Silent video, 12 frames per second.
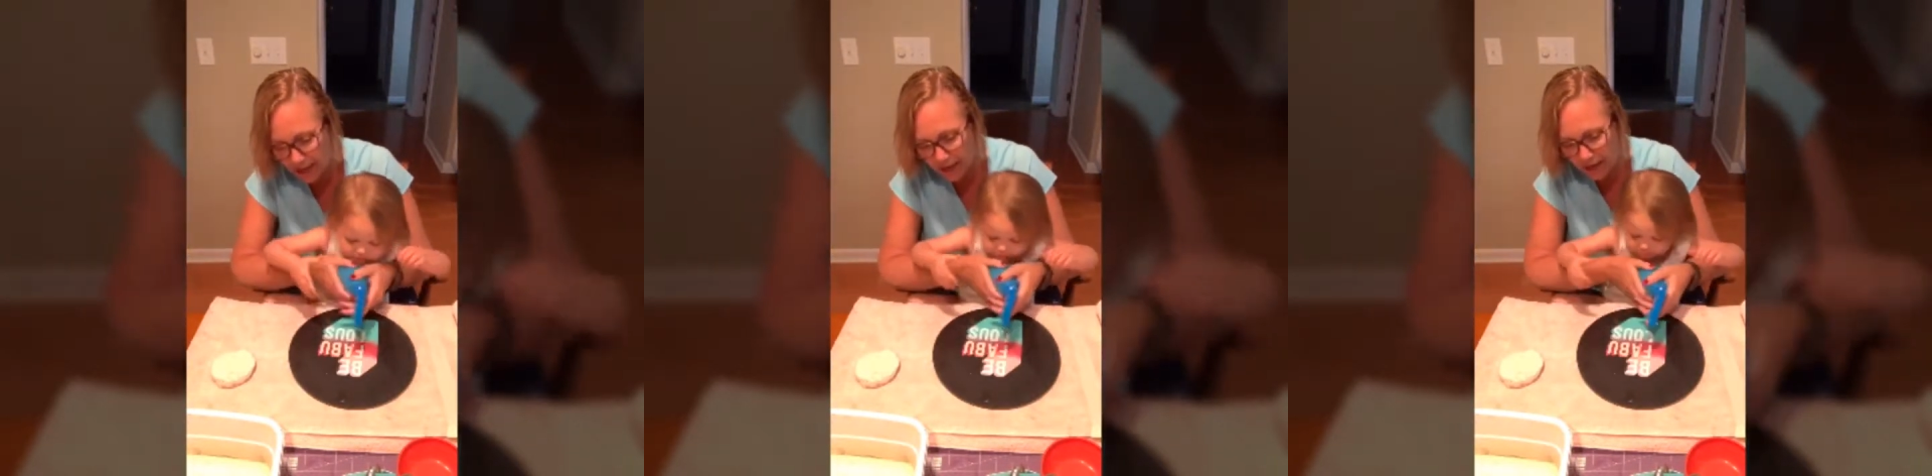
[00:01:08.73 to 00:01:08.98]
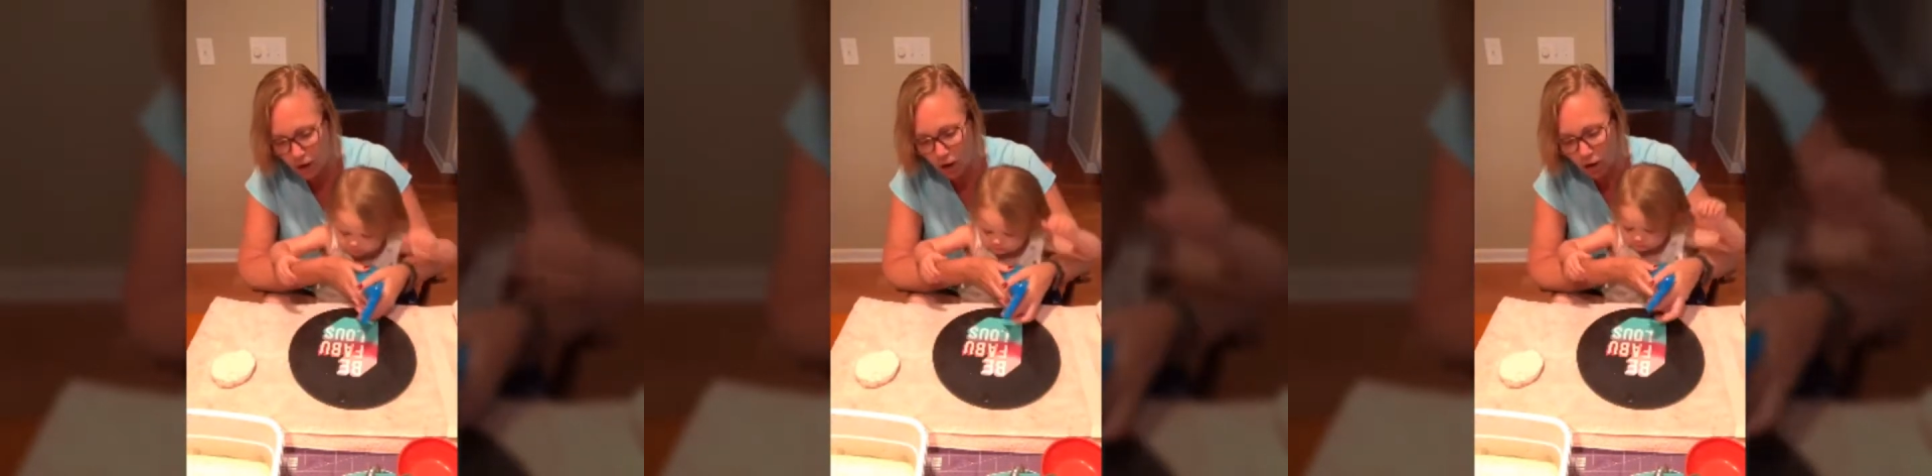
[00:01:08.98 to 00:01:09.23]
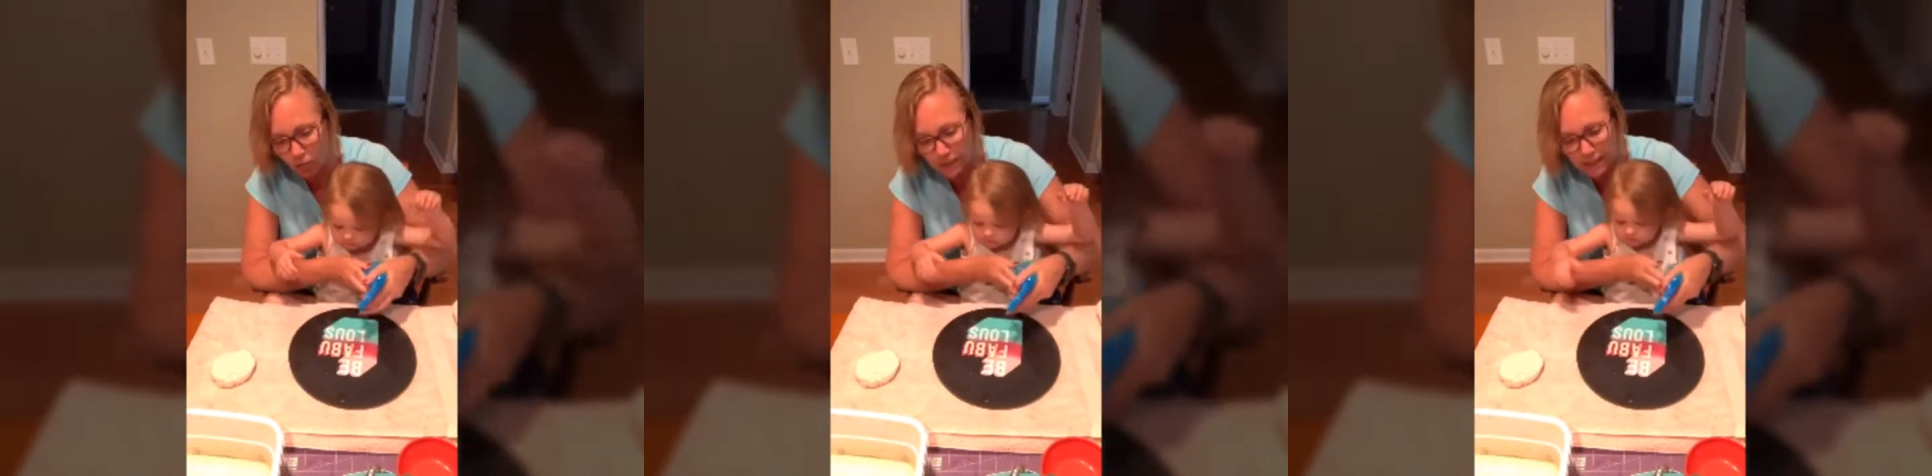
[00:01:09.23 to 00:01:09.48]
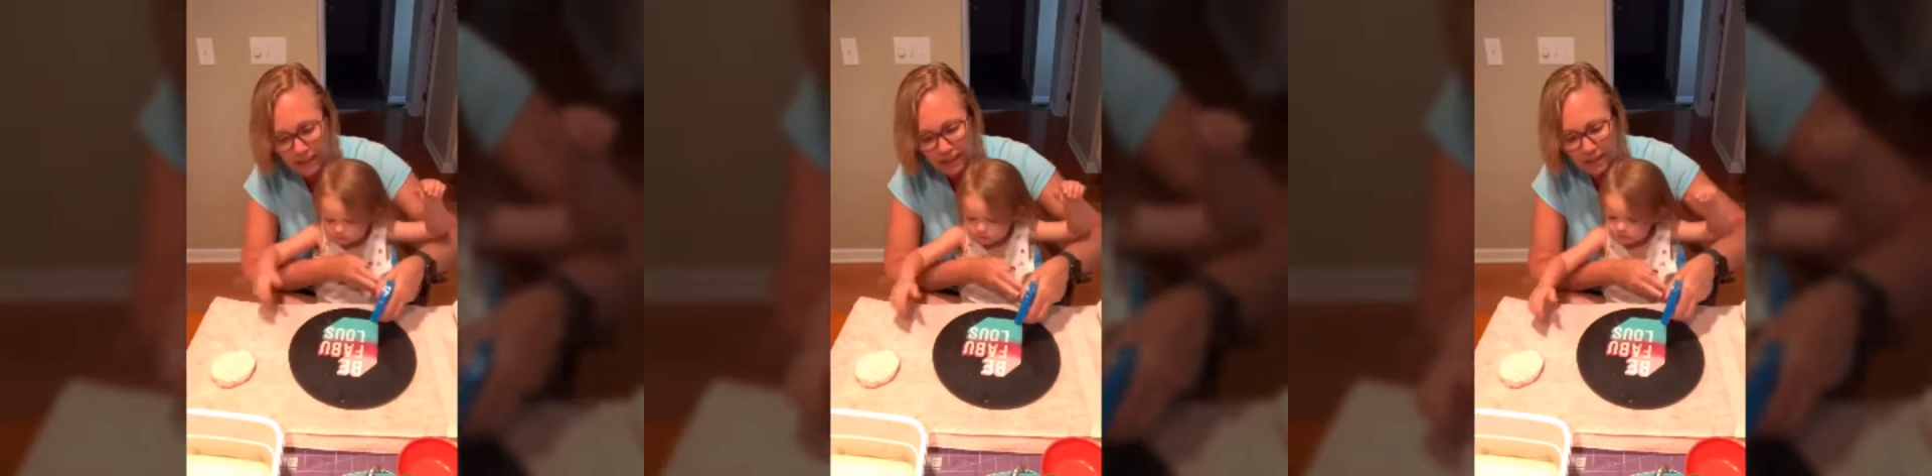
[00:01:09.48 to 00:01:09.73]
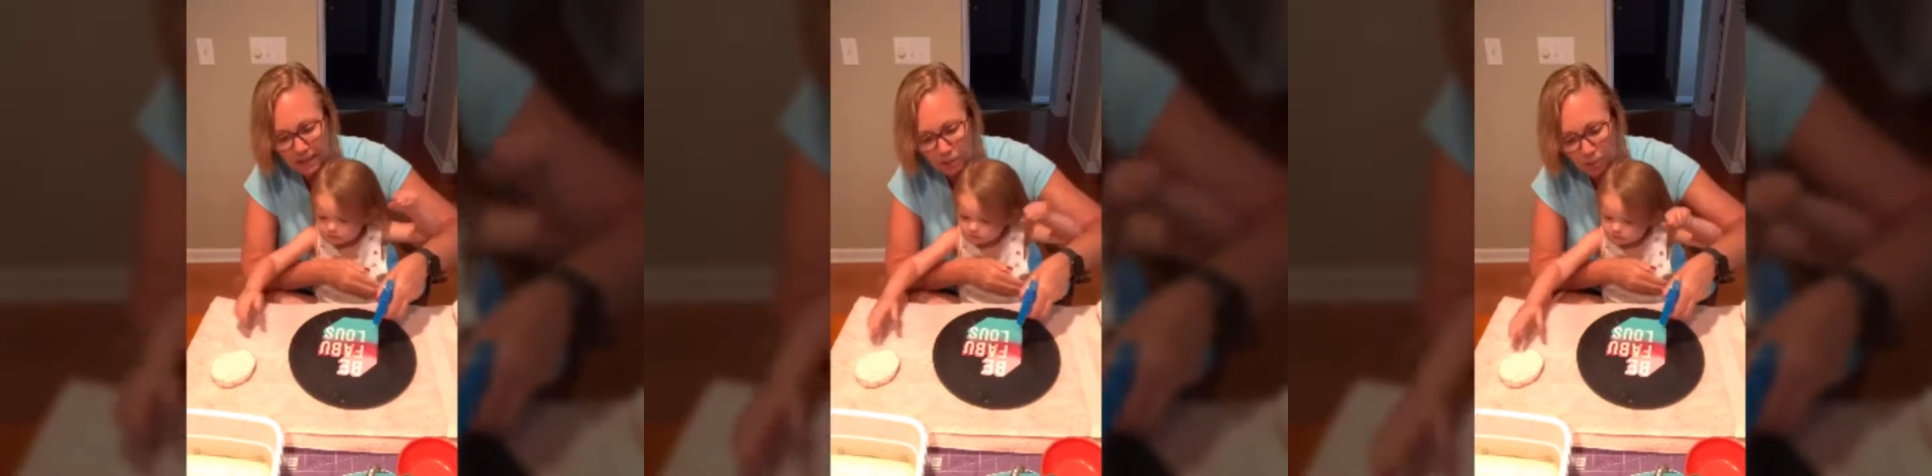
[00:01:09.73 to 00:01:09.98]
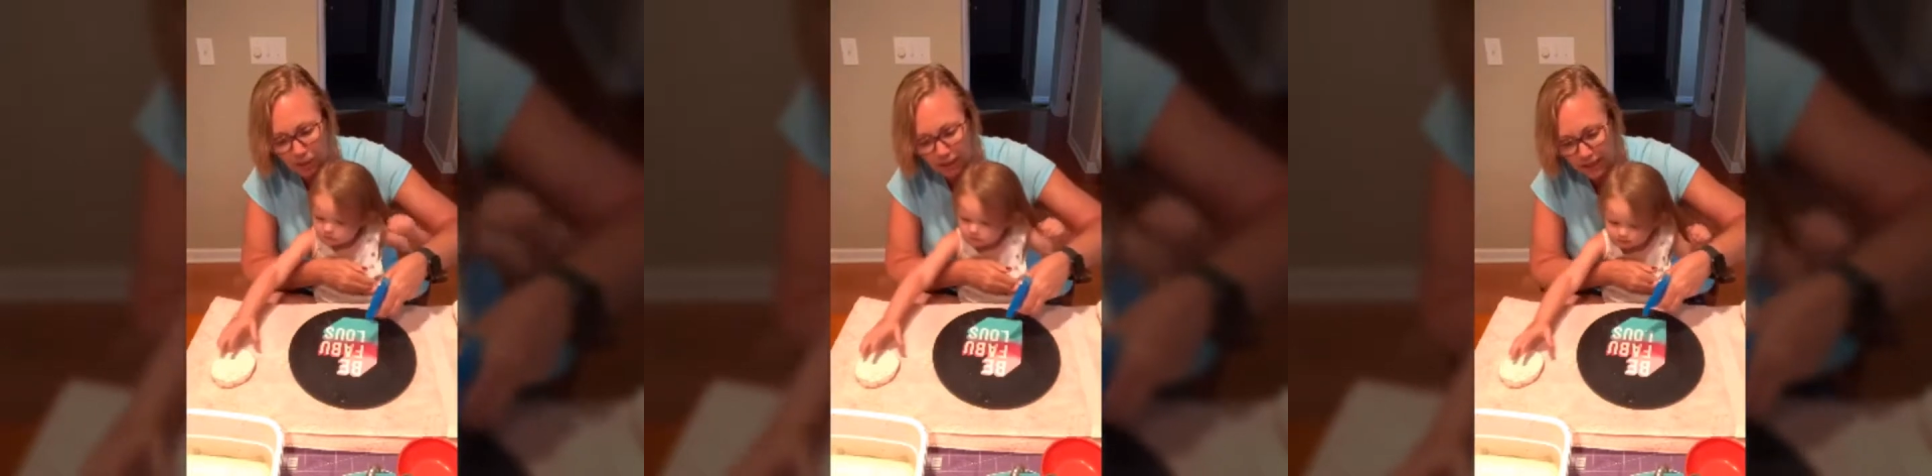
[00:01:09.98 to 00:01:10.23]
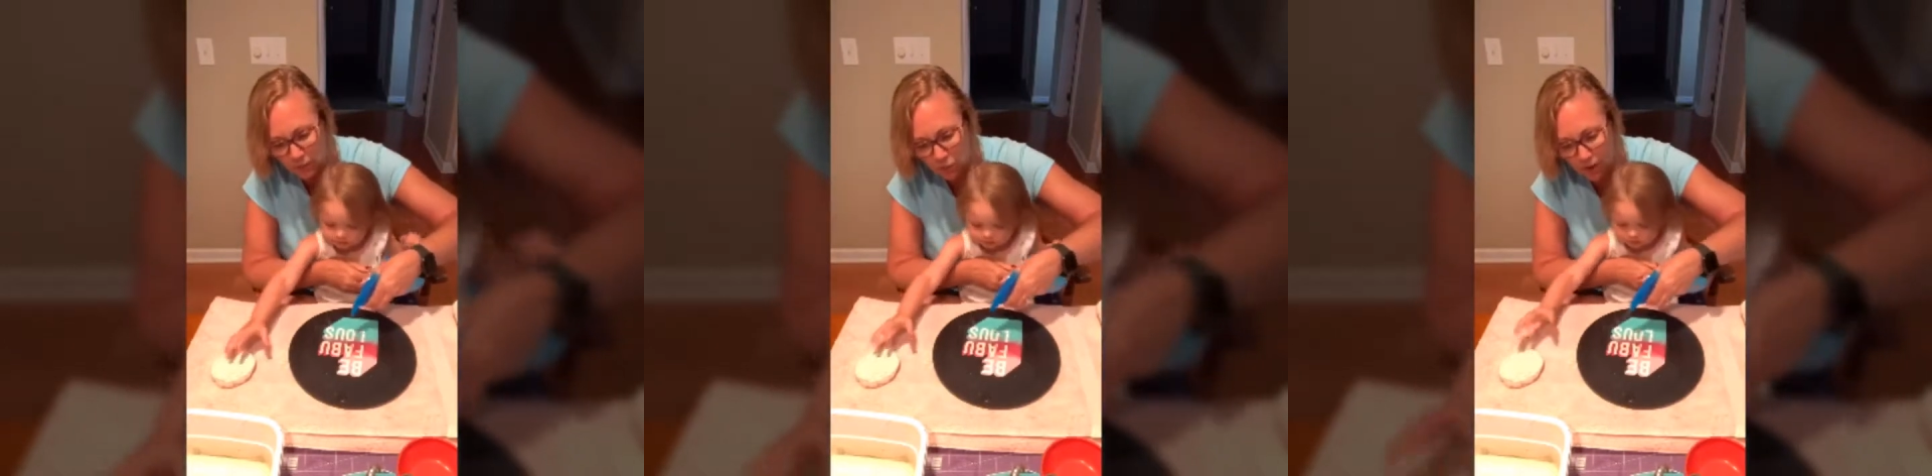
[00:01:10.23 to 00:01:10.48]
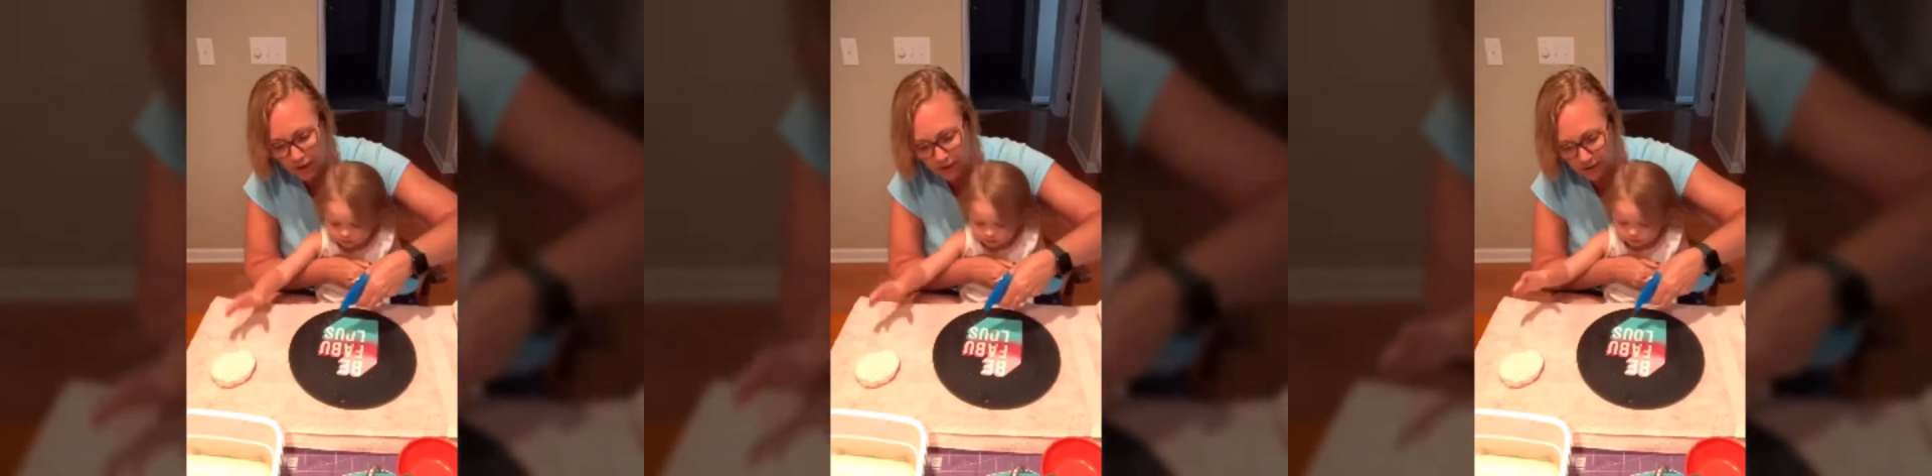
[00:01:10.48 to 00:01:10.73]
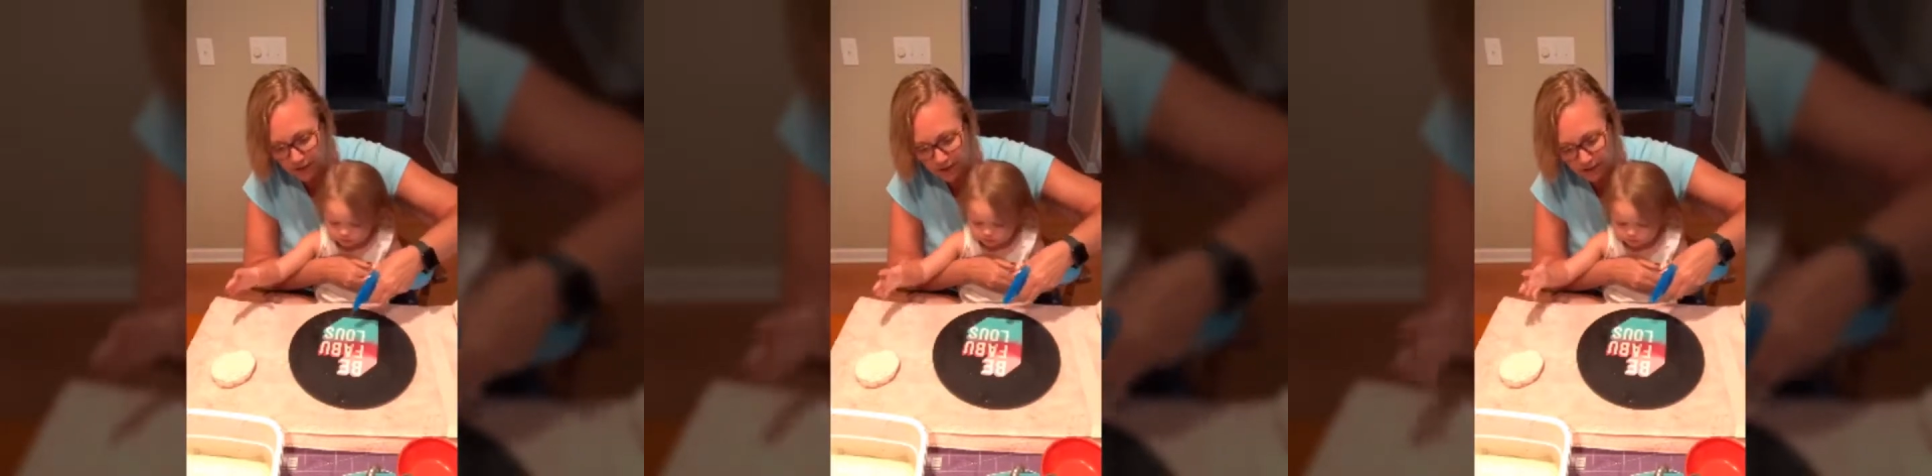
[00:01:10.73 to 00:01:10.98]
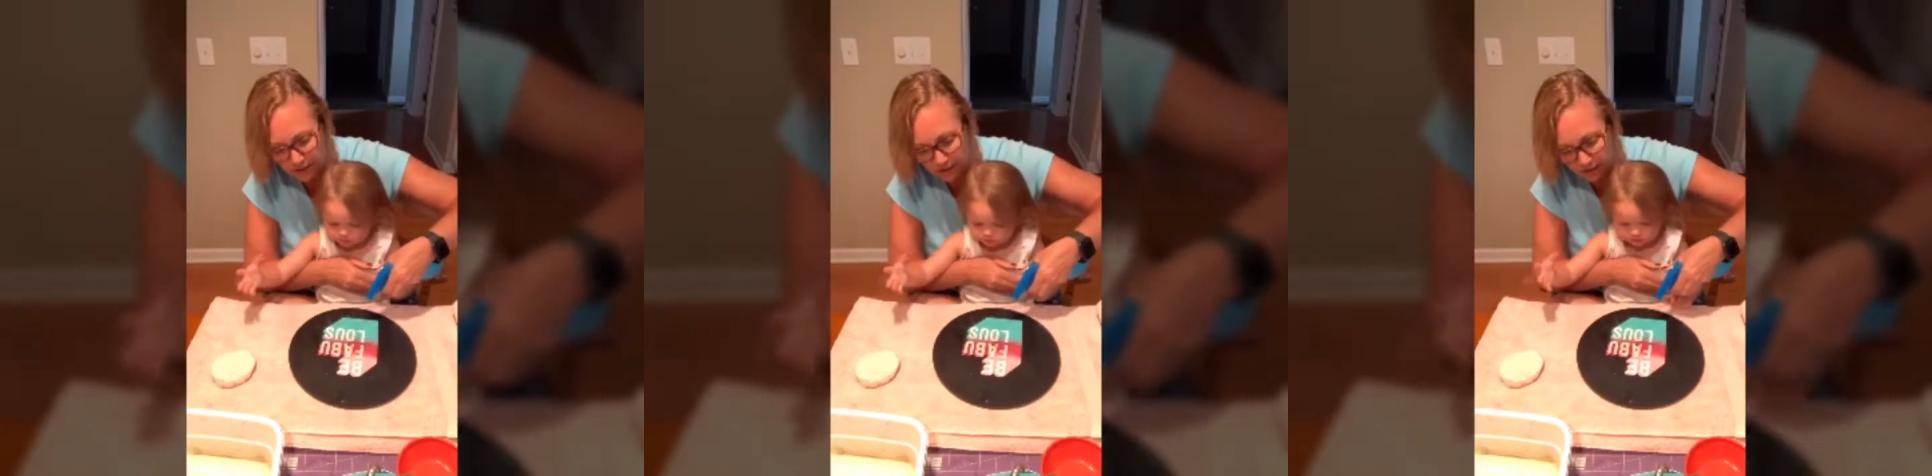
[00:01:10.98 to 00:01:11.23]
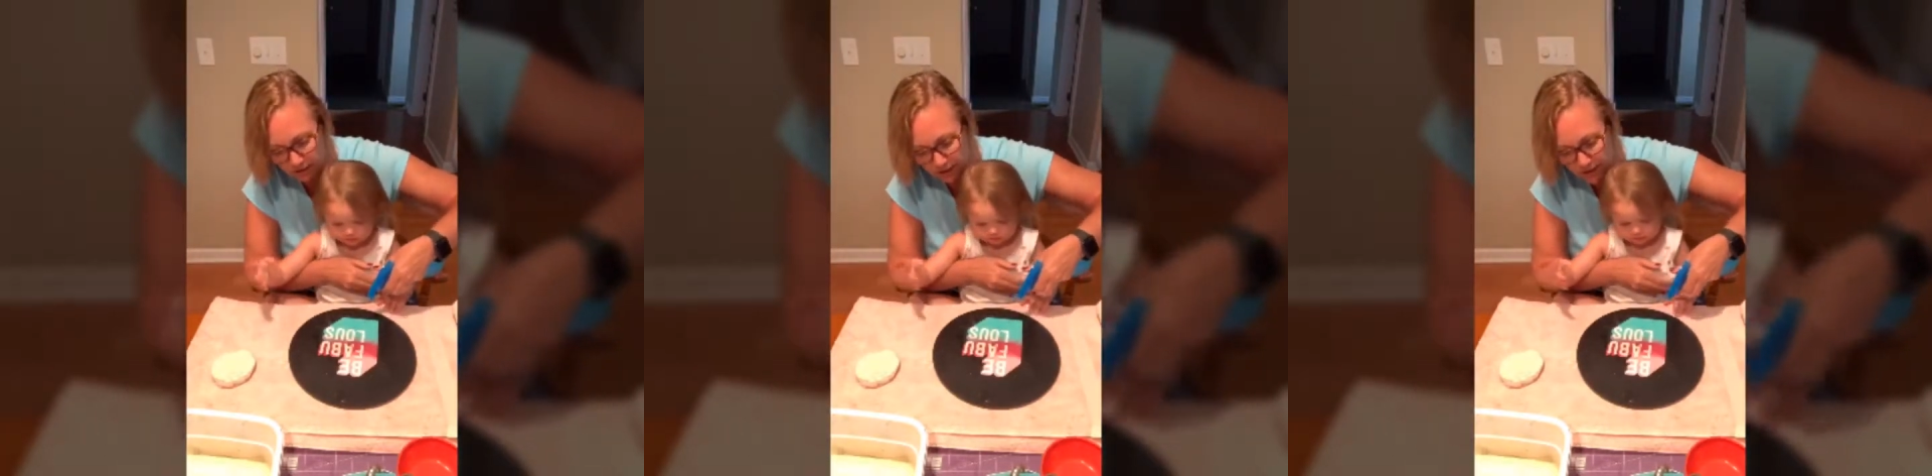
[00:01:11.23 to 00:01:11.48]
And all we need is plain water on here.